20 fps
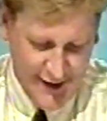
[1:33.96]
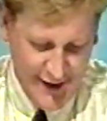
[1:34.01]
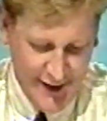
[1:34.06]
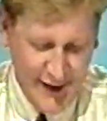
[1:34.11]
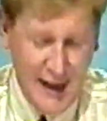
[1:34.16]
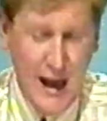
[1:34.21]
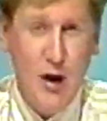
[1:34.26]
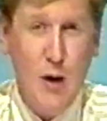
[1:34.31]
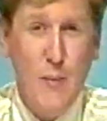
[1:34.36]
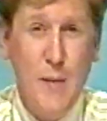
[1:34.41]

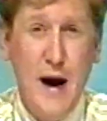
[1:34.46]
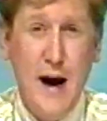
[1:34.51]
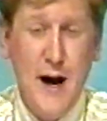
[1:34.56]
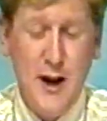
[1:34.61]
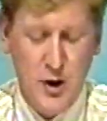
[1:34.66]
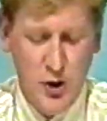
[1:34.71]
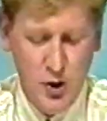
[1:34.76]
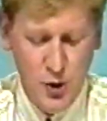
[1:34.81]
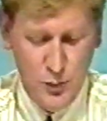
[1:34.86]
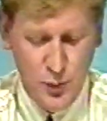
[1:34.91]
And now a
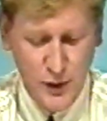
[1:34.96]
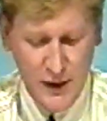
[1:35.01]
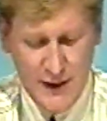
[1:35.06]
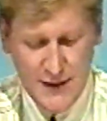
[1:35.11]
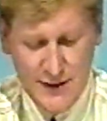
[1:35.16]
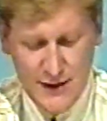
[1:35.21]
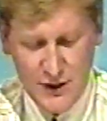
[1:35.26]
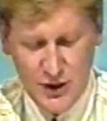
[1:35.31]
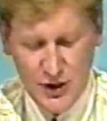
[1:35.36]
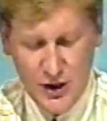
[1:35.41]
man who
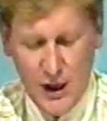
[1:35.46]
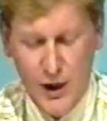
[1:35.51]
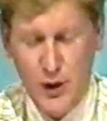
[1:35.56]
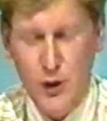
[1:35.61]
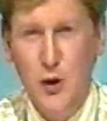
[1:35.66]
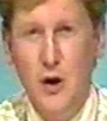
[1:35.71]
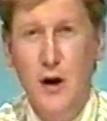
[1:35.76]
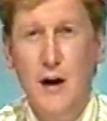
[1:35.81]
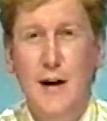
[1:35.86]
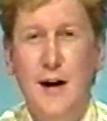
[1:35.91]
brings to the
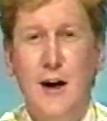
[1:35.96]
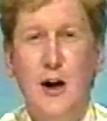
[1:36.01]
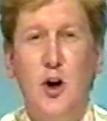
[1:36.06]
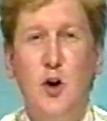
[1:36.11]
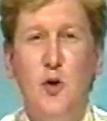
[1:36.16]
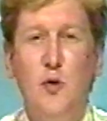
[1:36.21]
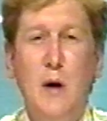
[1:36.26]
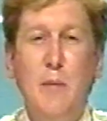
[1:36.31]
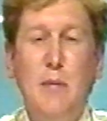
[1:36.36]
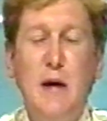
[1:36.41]
show a
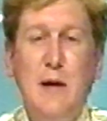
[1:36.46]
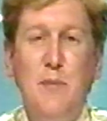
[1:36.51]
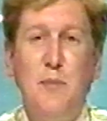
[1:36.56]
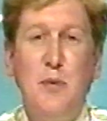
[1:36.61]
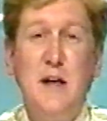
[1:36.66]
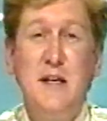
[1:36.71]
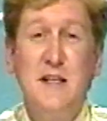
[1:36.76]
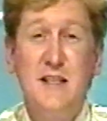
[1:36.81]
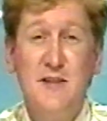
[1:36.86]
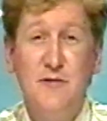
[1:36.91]
grubby
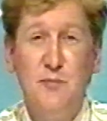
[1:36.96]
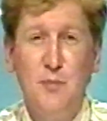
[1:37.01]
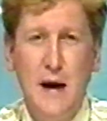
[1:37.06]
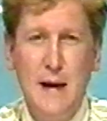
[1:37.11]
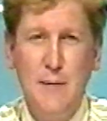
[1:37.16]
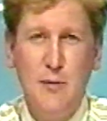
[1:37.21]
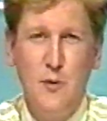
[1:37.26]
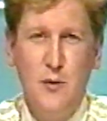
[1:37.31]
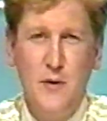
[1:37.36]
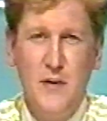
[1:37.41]
piece of
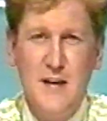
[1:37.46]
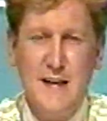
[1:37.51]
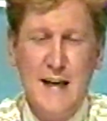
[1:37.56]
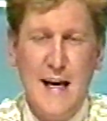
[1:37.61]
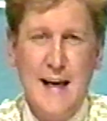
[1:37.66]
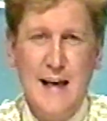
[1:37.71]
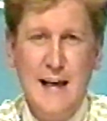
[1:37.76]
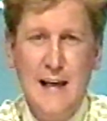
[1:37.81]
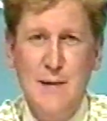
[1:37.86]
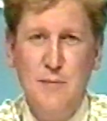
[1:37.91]
paper with his
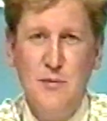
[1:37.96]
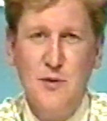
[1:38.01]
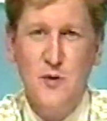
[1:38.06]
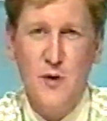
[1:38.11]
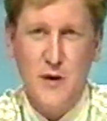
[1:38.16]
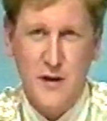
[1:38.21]
ad libs